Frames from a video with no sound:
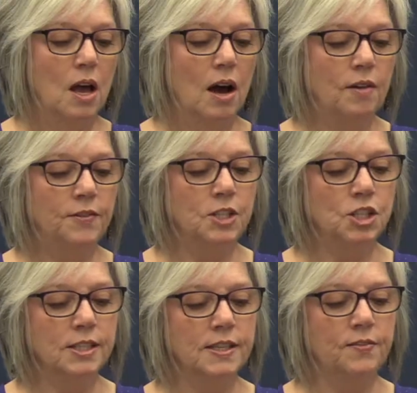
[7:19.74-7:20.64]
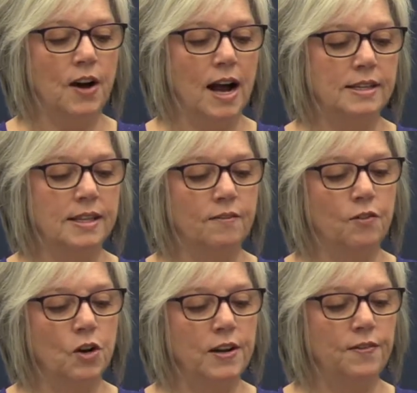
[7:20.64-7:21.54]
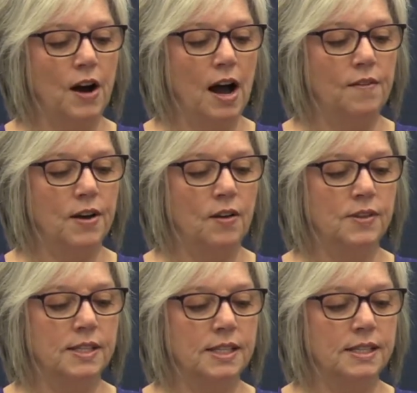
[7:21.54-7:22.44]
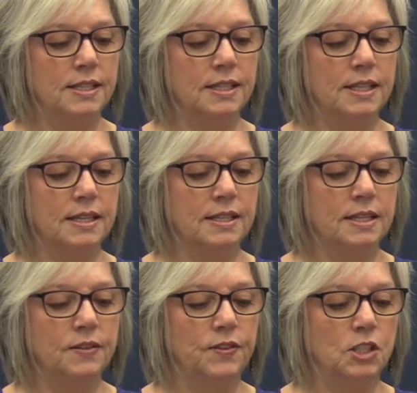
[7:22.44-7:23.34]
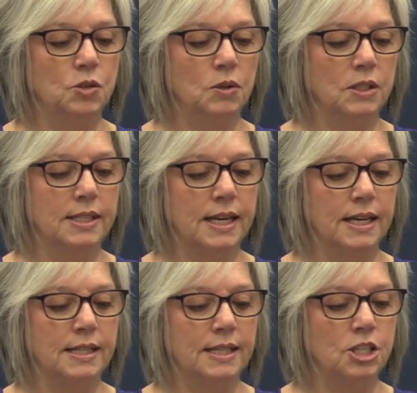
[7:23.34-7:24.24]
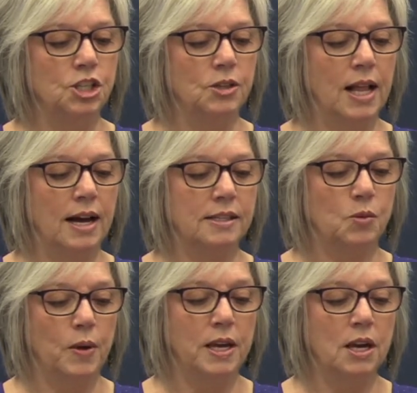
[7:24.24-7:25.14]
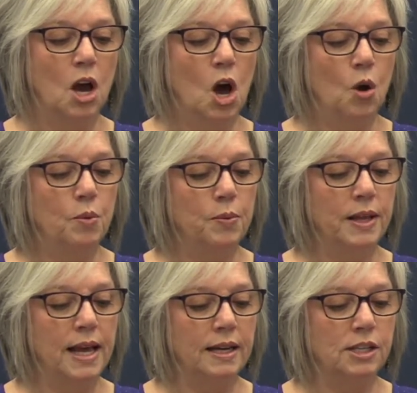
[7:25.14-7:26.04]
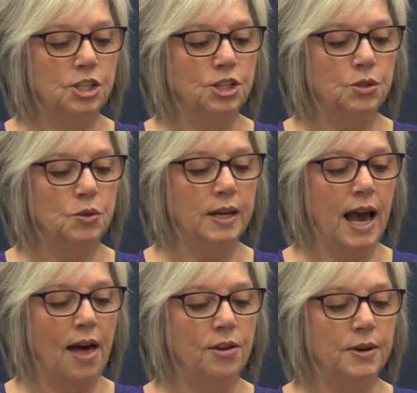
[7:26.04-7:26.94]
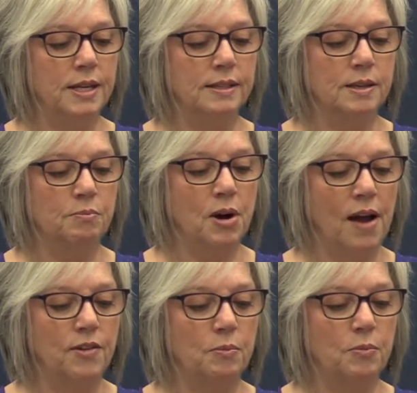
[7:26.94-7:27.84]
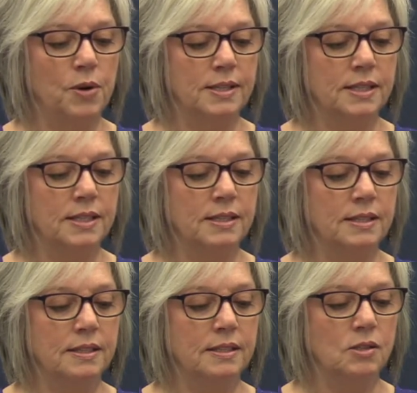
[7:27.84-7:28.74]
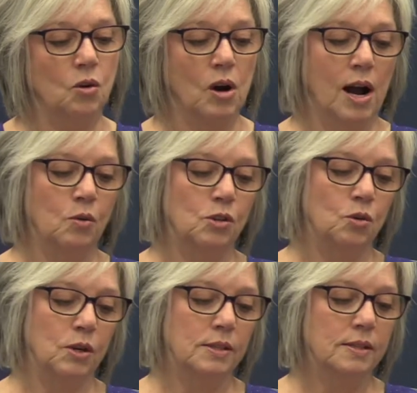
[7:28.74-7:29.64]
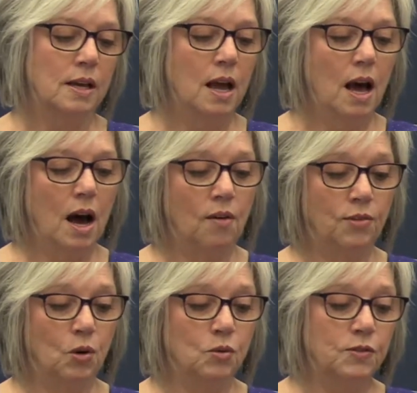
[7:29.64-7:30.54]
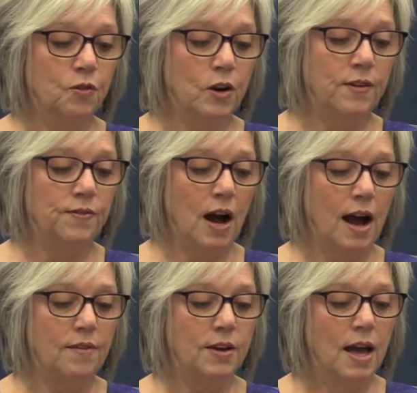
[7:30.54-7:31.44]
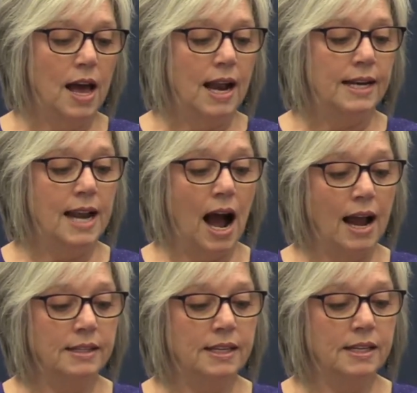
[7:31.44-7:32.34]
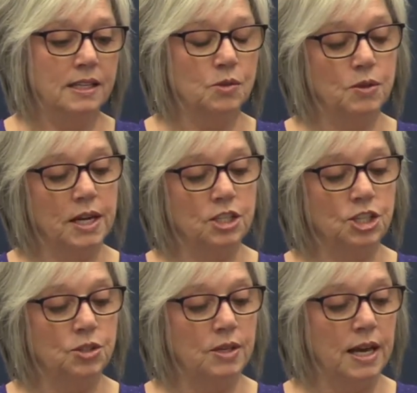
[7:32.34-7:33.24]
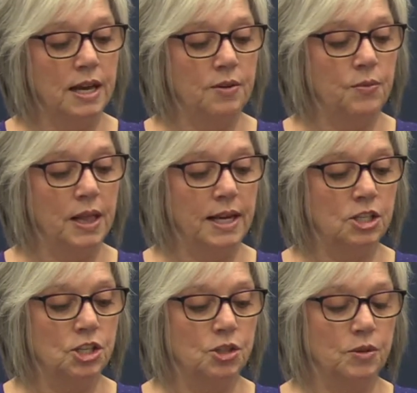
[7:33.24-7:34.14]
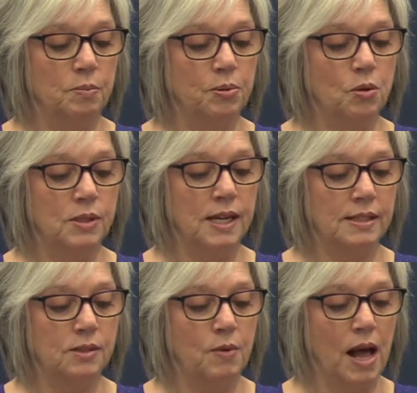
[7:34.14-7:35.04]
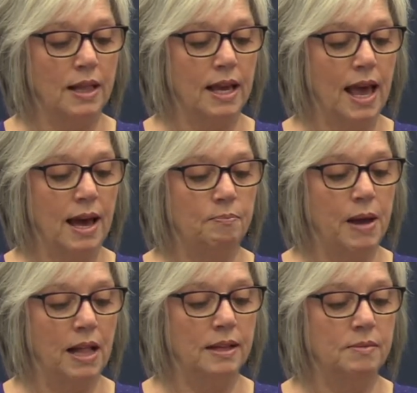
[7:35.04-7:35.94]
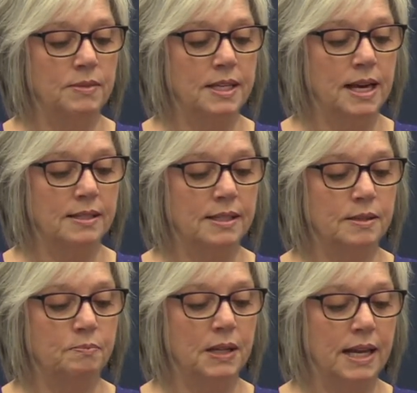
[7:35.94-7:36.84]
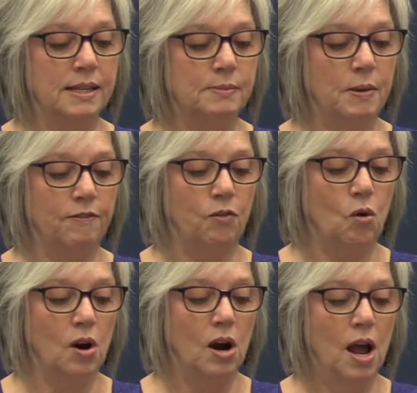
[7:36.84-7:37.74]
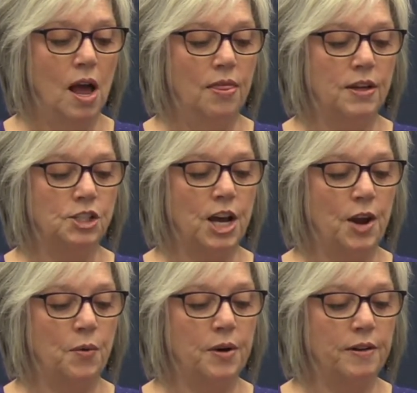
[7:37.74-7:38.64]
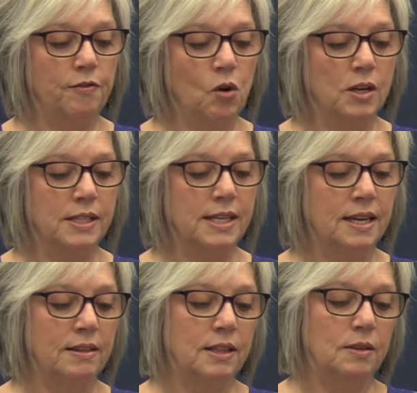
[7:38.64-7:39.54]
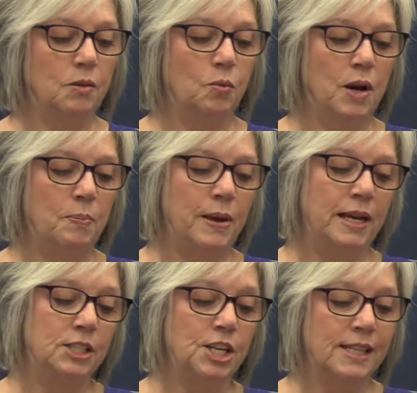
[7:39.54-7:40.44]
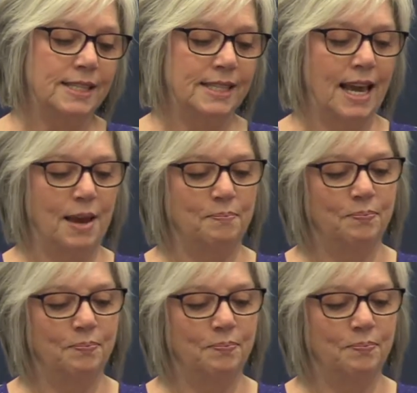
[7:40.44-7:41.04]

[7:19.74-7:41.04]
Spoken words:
Officials advised that 45 of the 66 individual tickets issued last week were related to gatherings in private residences or outdoors. Of those 45, 9 tickets were issued in relation to a protest rally at Bell MTS Place before the January 14th Winnipeg Jets game.